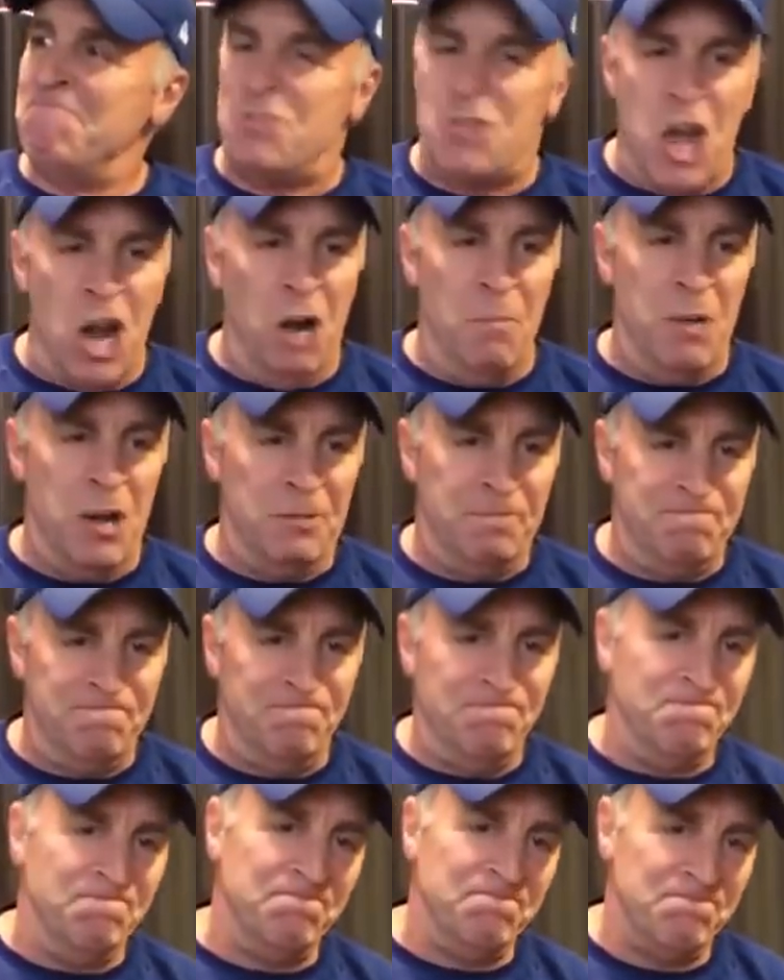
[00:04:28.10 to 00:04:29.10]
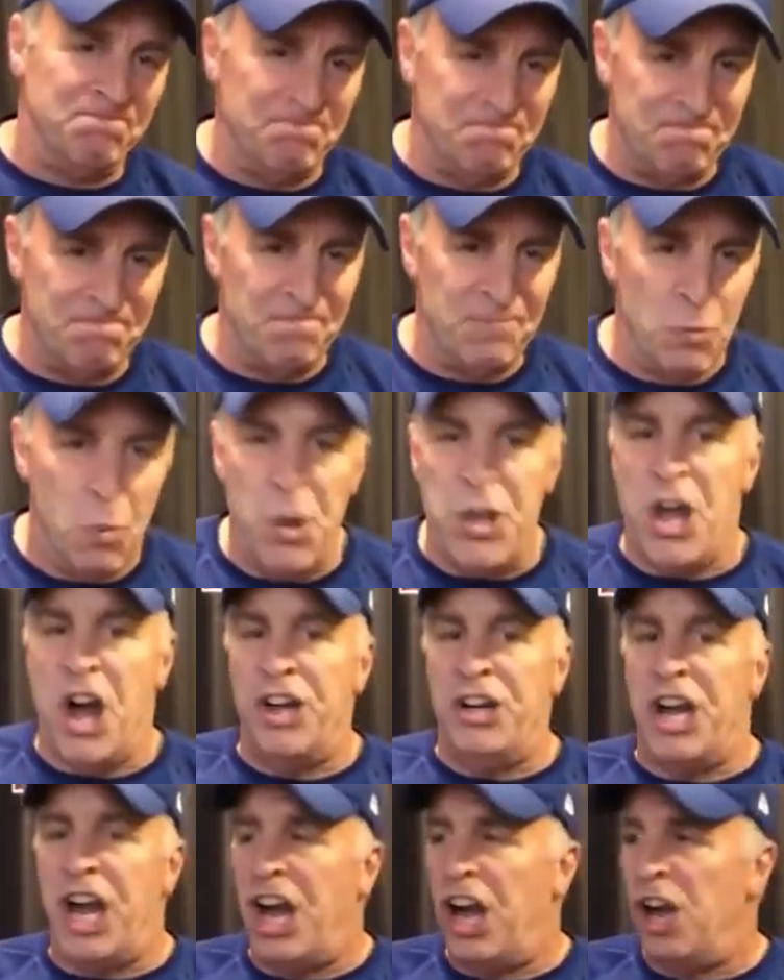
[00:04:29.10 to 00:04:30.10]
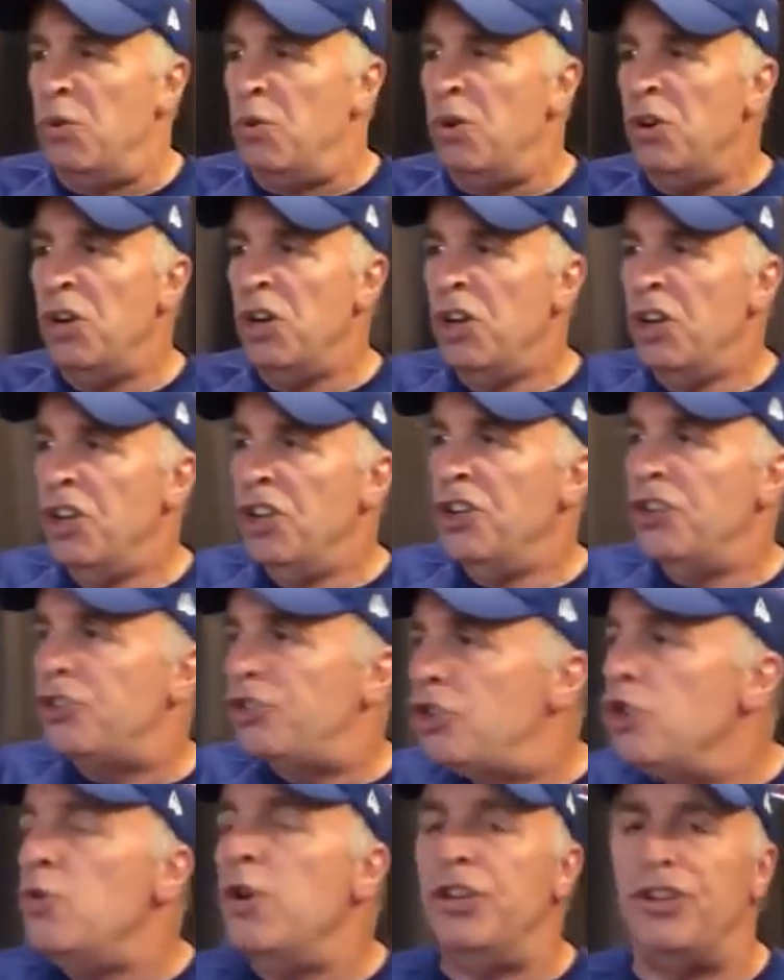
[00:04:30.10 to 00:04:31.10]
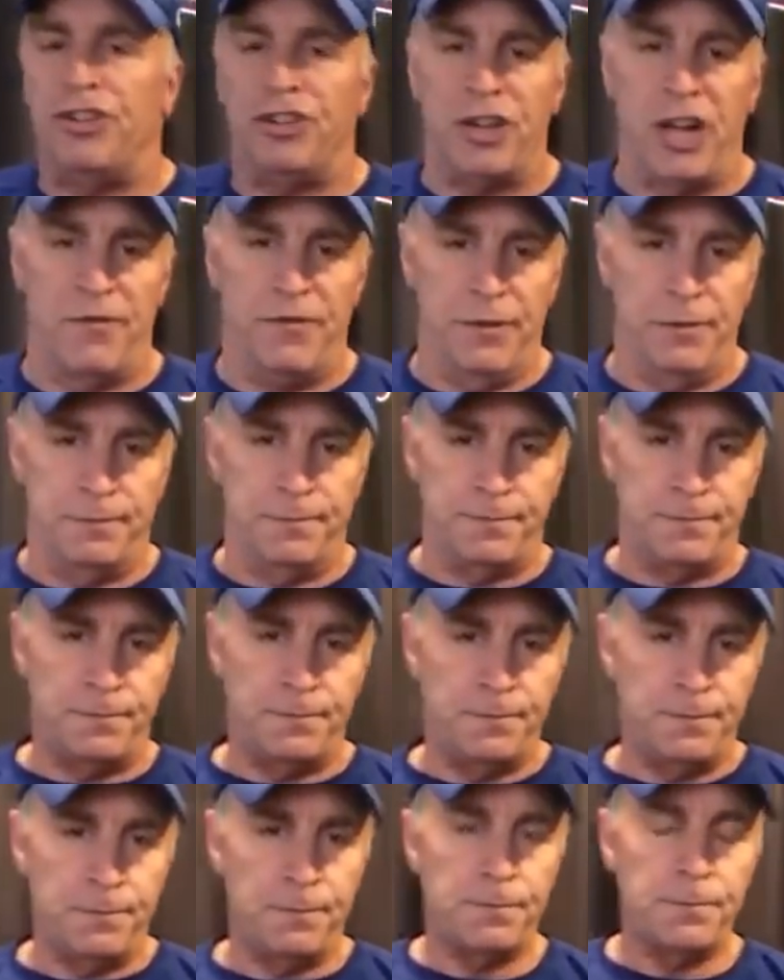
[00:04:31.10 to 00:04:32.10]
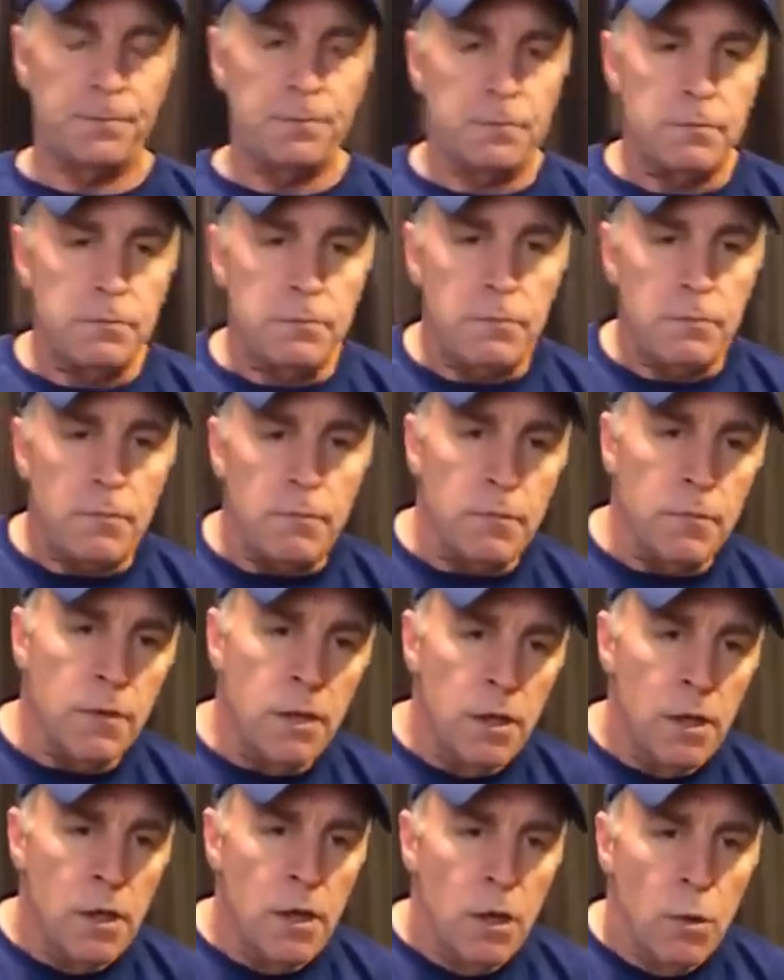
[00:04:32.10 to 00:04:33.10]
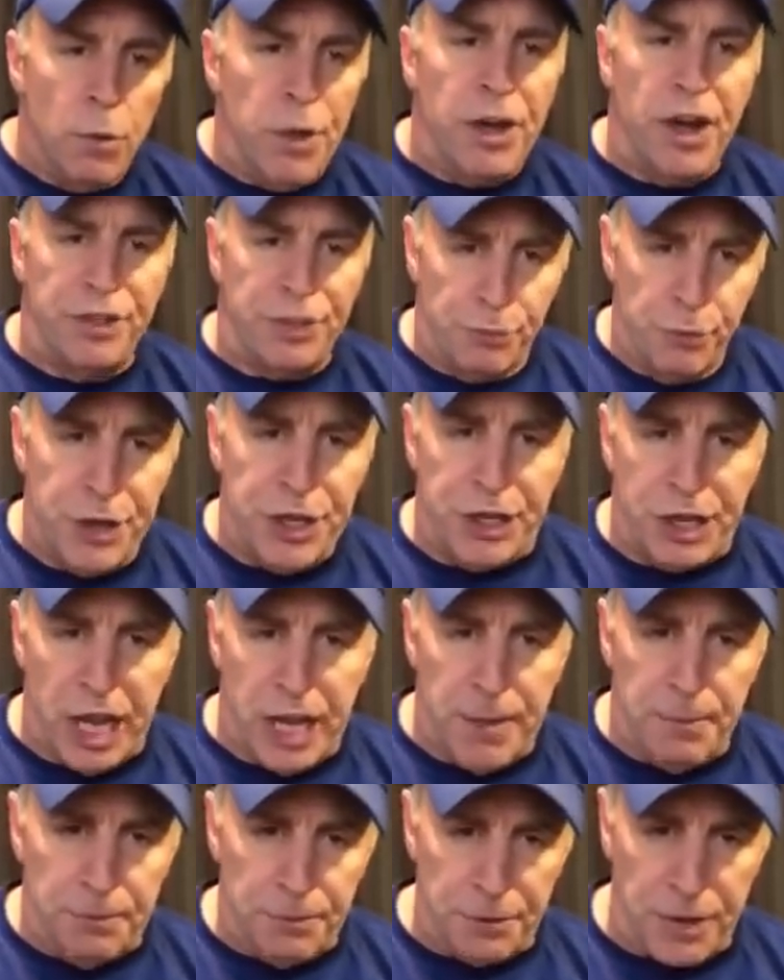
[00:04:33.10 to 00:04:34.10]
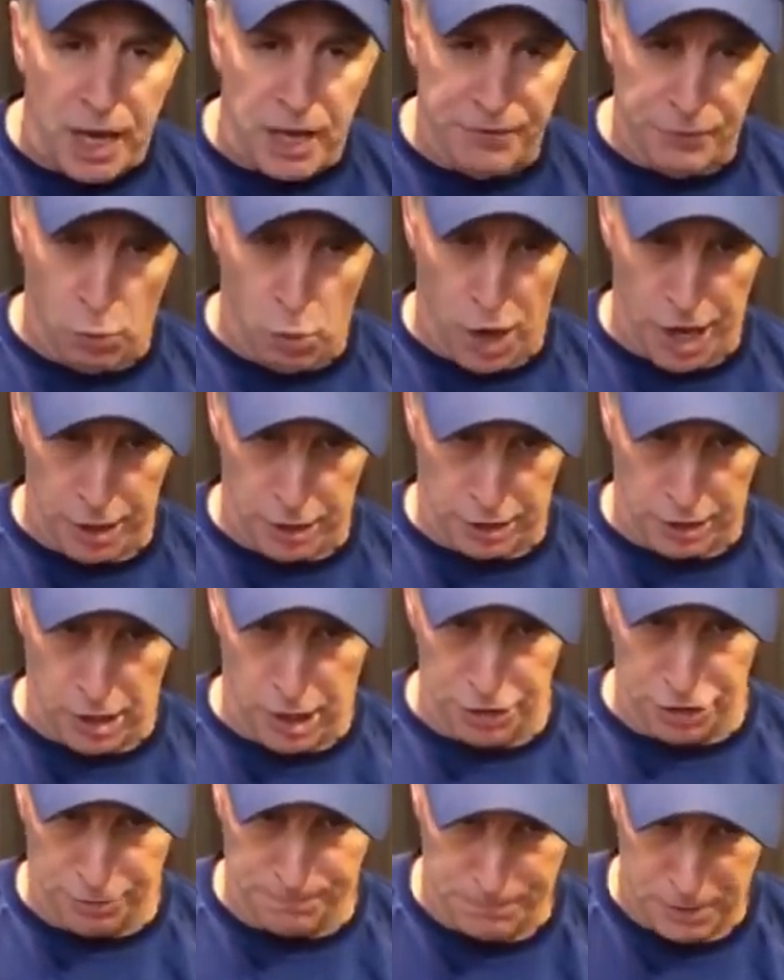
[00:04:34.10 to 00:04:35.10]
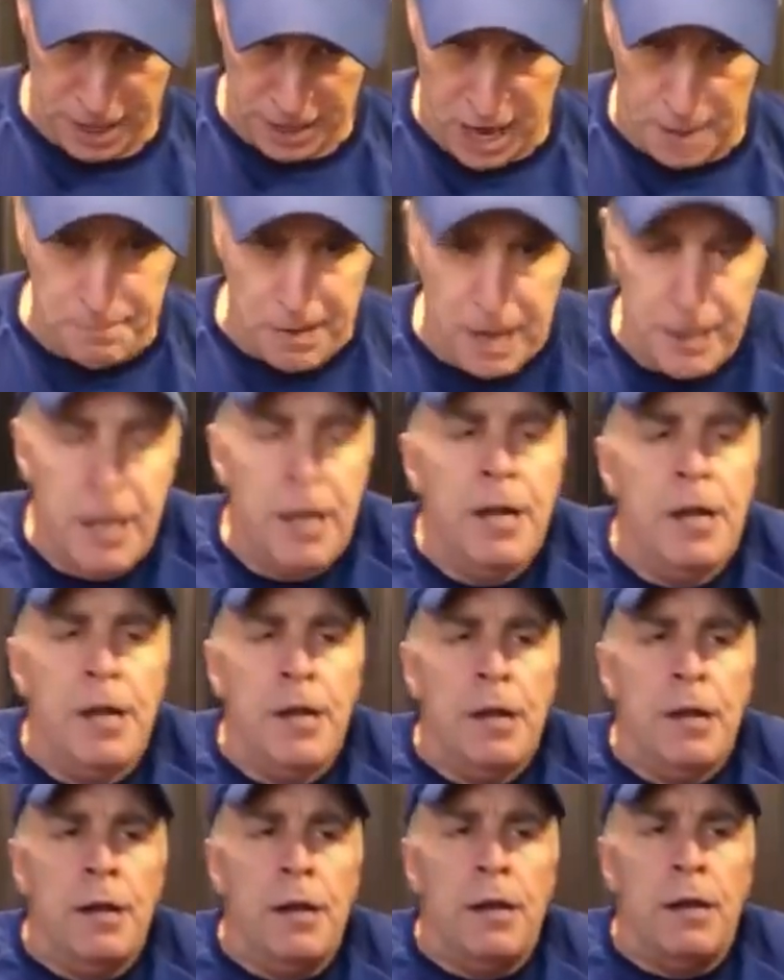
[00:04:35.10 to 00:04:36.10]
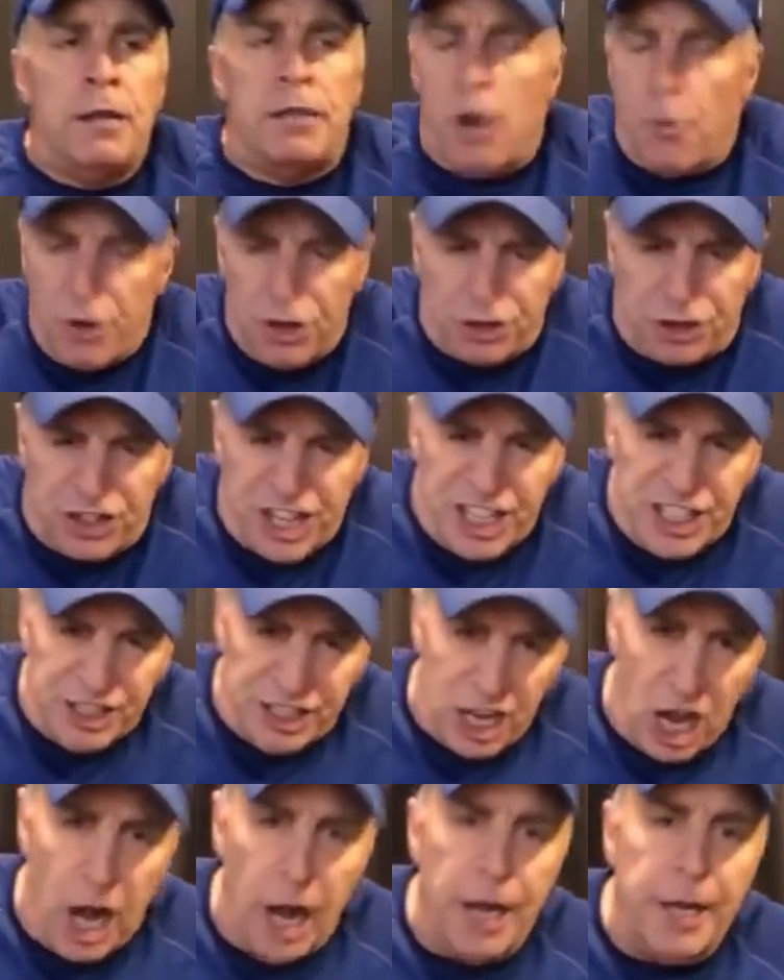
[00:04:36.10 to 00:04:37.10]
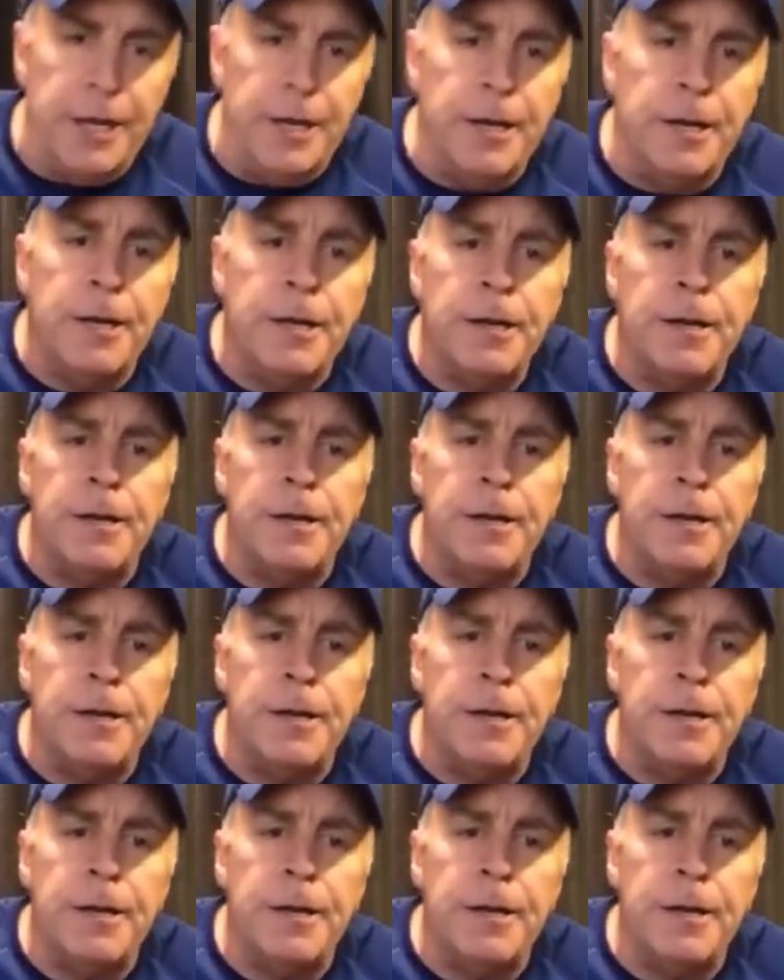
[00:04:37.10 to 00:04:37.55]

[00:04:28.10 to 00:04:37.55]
Gentlemen, we are now two and seven. We are three games out of the wild card spot. I'm not going to say die.